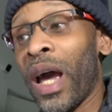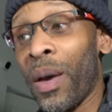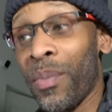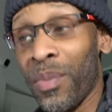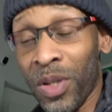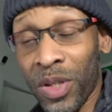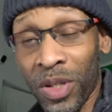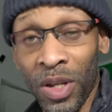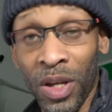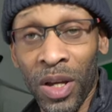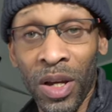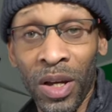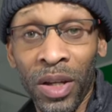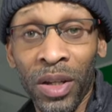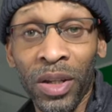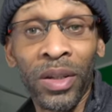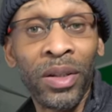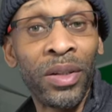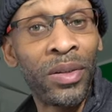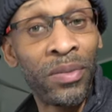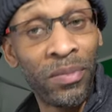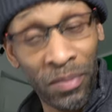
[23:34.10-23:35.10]

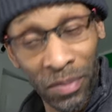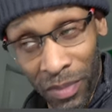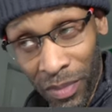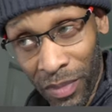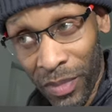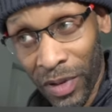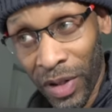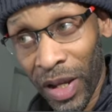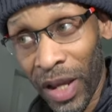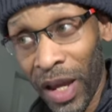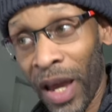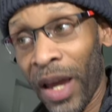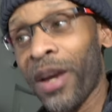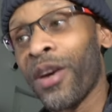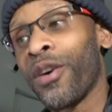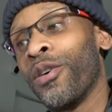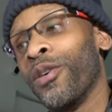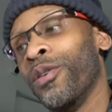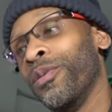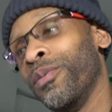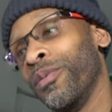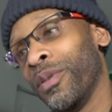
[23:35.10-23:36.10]
Amazon
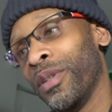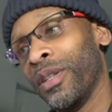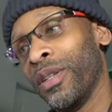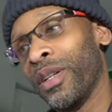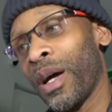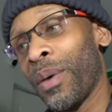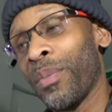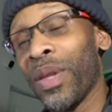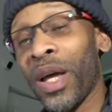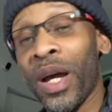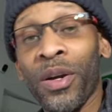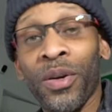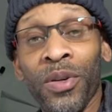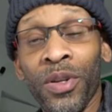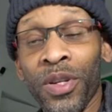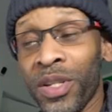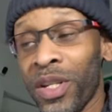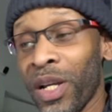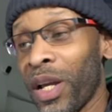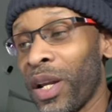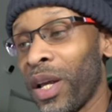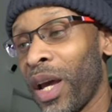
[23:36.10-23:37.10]
Echo, I'm not going to
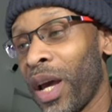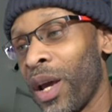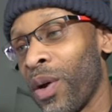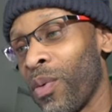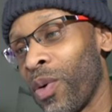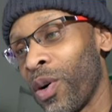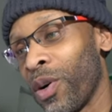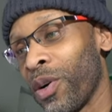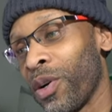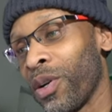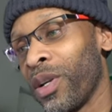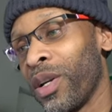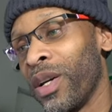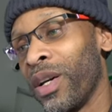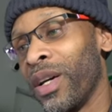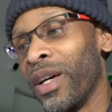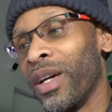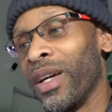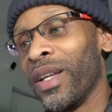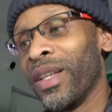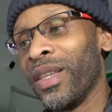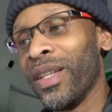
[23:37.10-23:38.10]
say the A word,
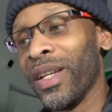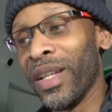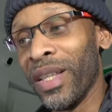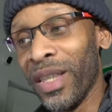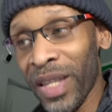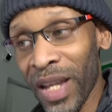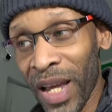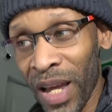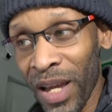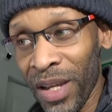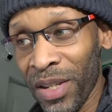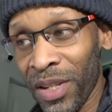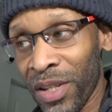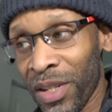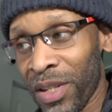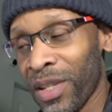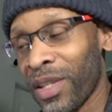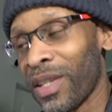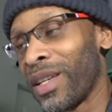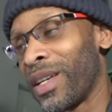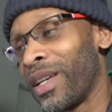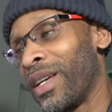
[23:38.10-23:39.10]
the
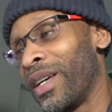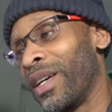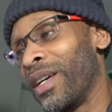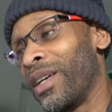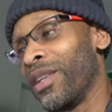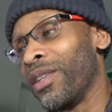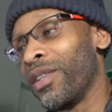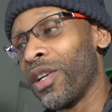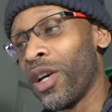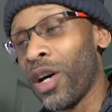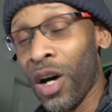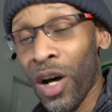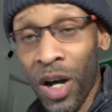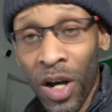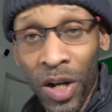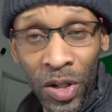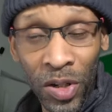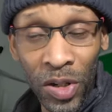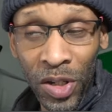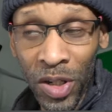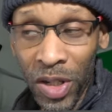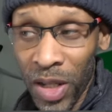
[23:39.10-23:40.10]
Nest, the
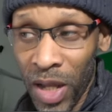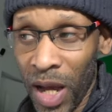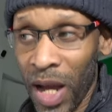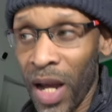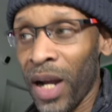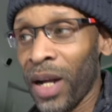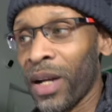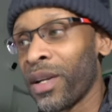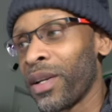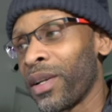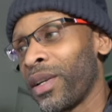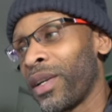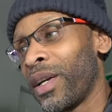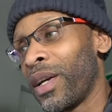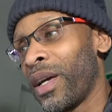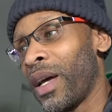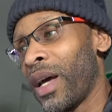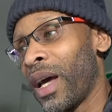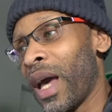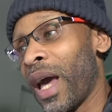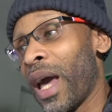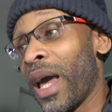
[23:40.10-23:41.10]
August Lock,
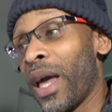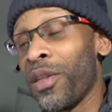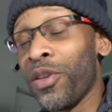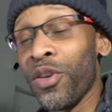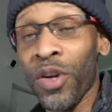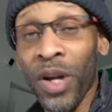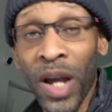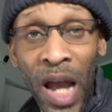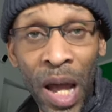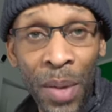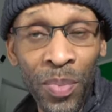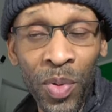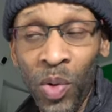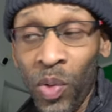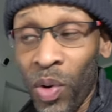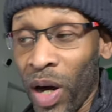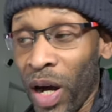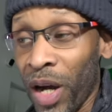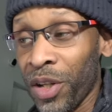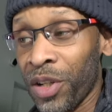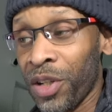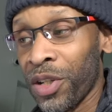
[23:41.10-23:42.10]
and your Apple
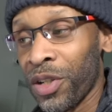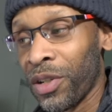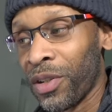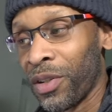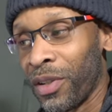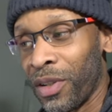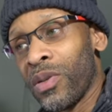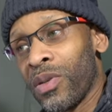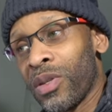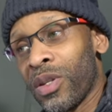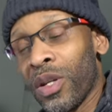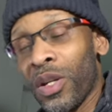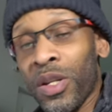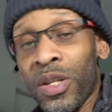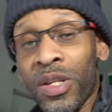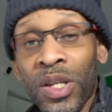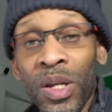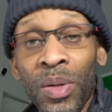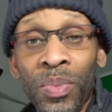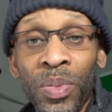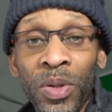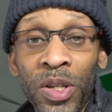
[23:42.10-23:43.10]
Watch. So the
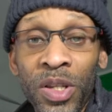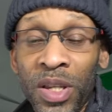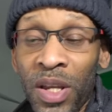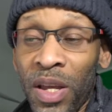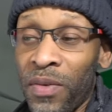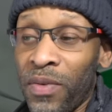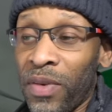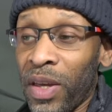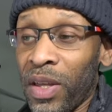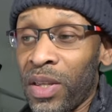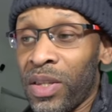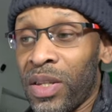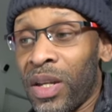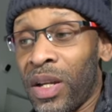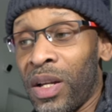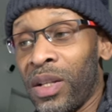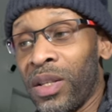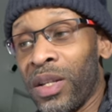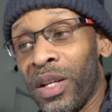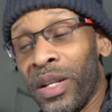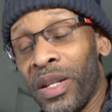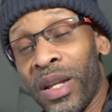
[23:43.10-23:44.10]
SimpliSafe can
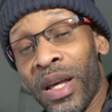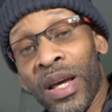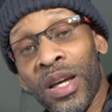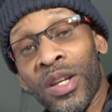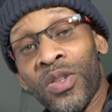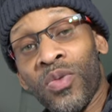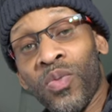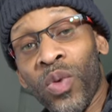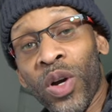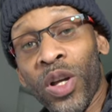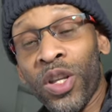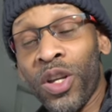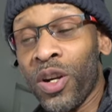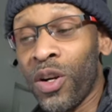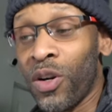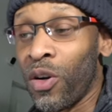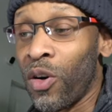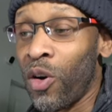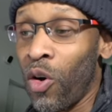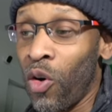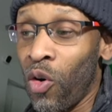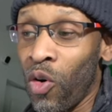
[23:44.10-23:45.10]
tell the Nest when
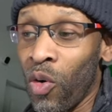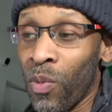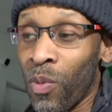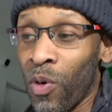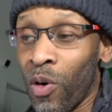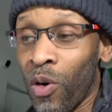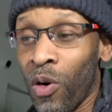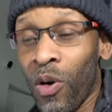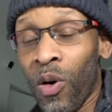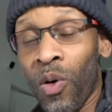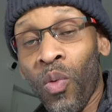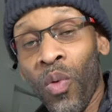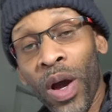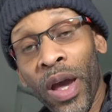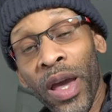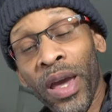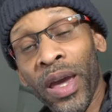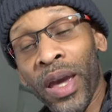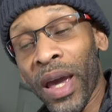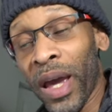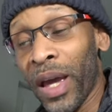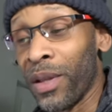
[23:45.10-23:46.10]
you're home or
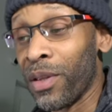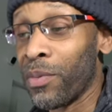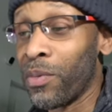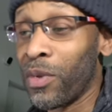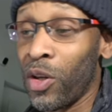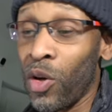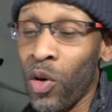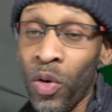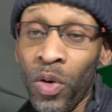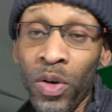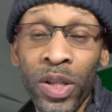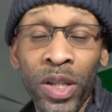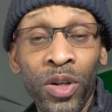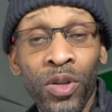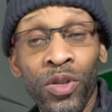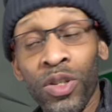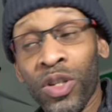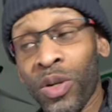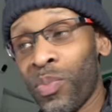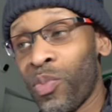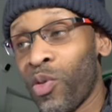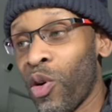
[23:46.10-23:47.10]
away and go in
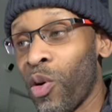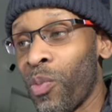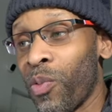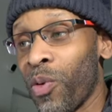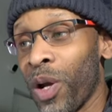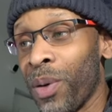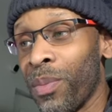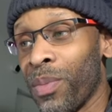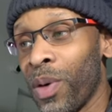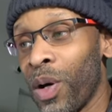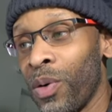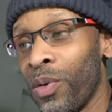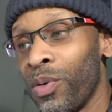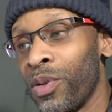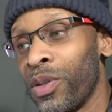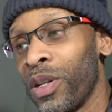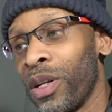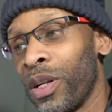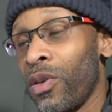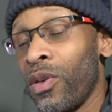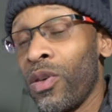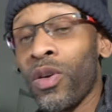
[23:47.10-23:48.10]
those appropriate
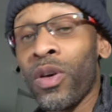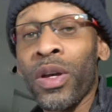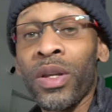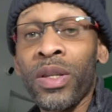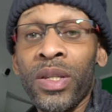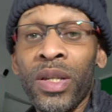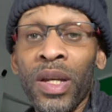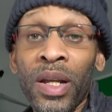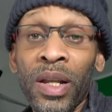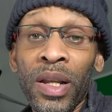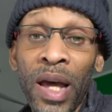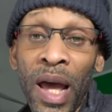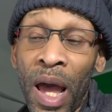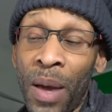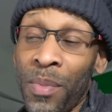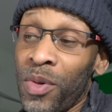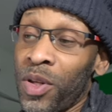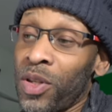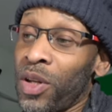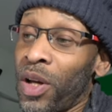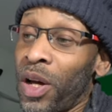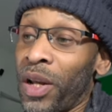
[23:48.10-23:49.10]
mode. You can tell the
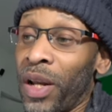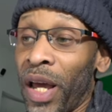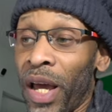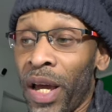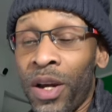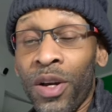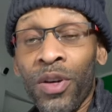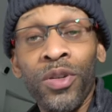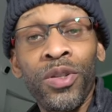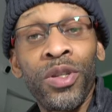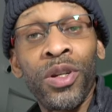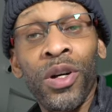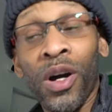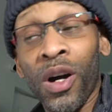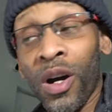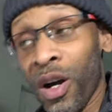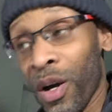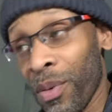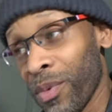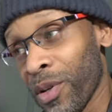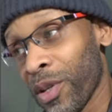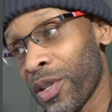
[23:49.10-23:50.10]
Amazon Echo to
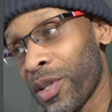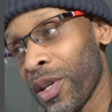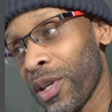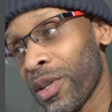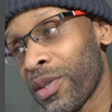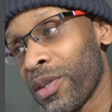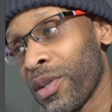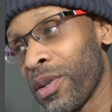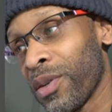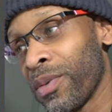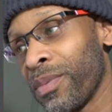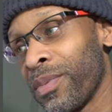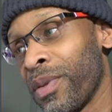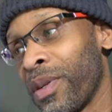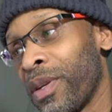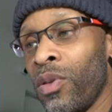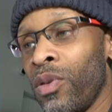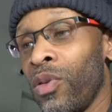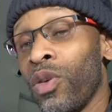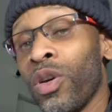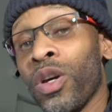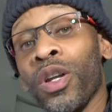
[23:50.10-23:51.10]
arm the system.
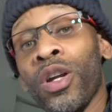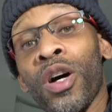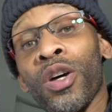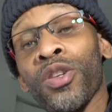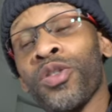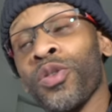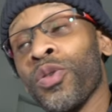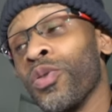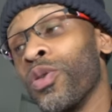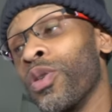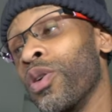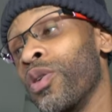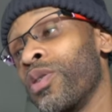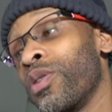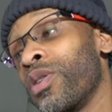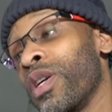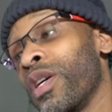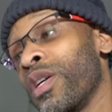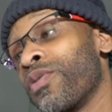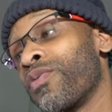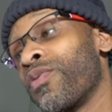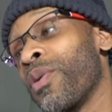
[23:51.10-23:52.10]
You can also do
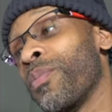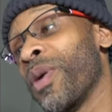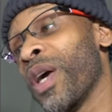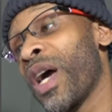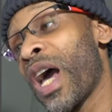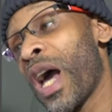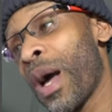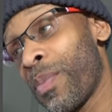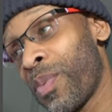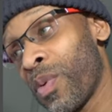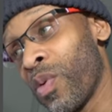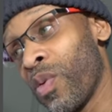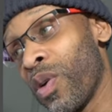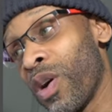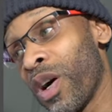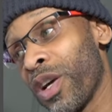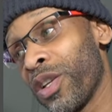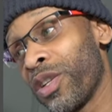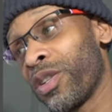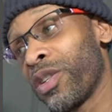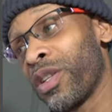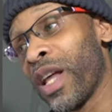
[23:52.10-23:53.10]
things from your Apple
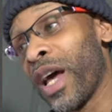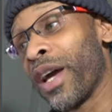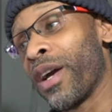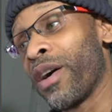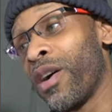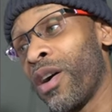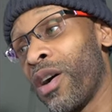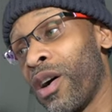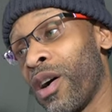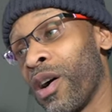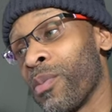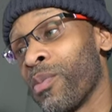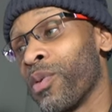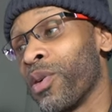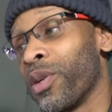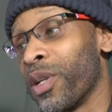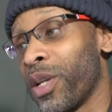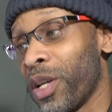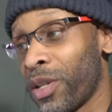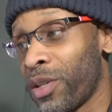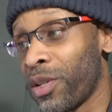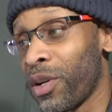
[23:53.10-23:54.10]
Watch like arm or
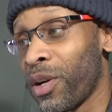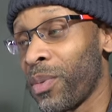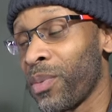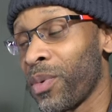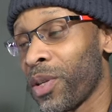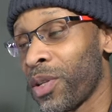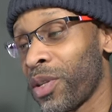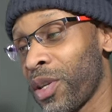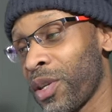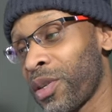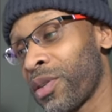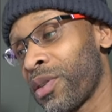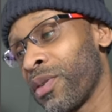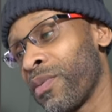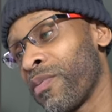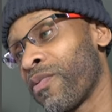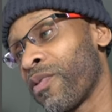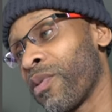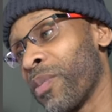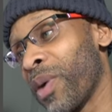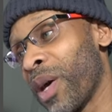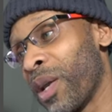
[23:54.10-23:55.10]
disarm the system
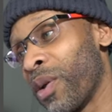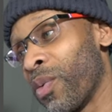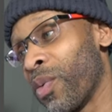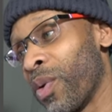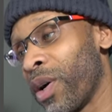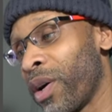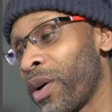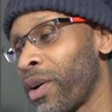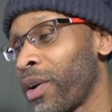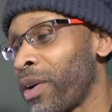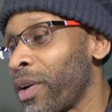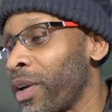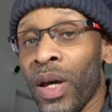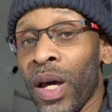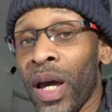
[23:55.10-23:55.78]
from anywhere.